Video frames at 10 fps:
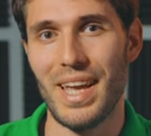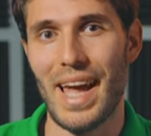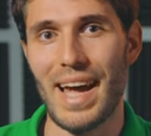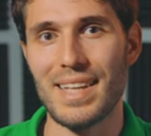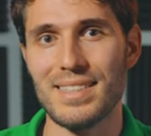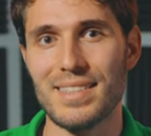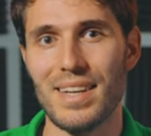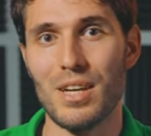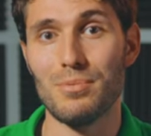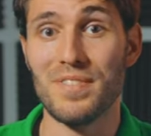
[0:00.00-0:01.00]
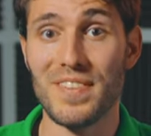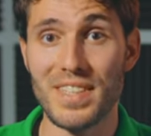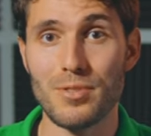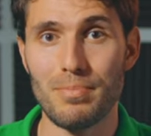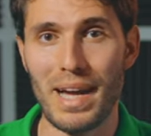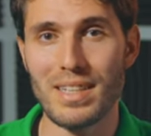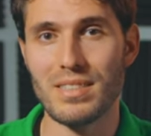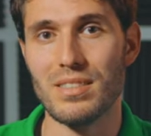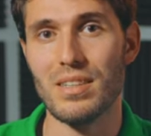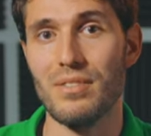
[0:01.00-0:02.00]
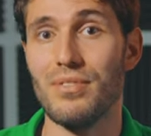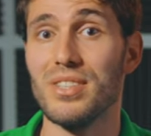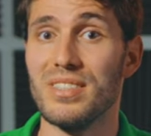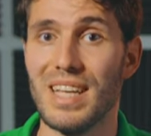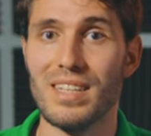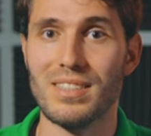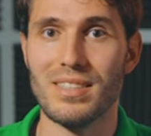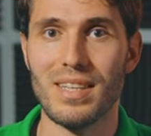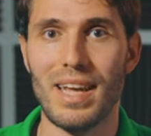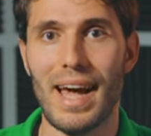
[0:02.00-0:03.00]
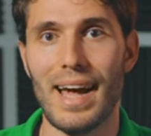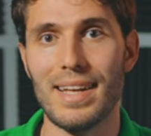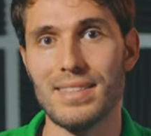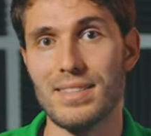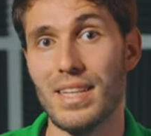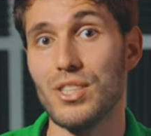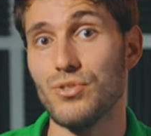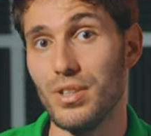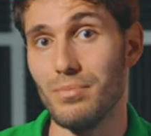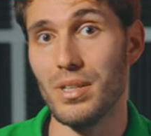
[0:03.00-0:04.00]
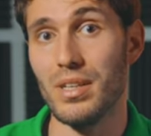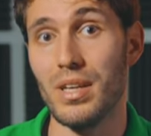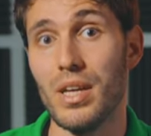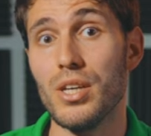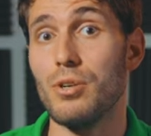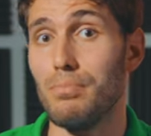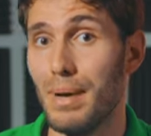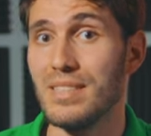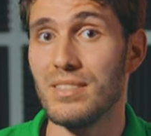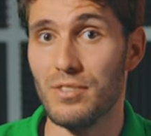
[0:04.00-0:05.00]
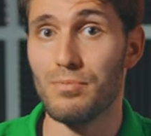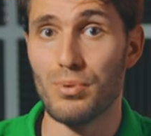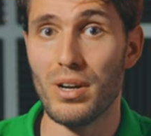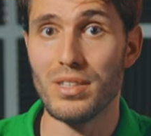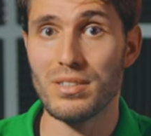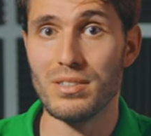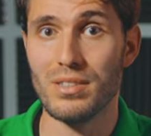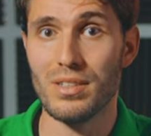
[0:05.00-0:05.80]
And uh, with these specs, versatility and extremely competitive price,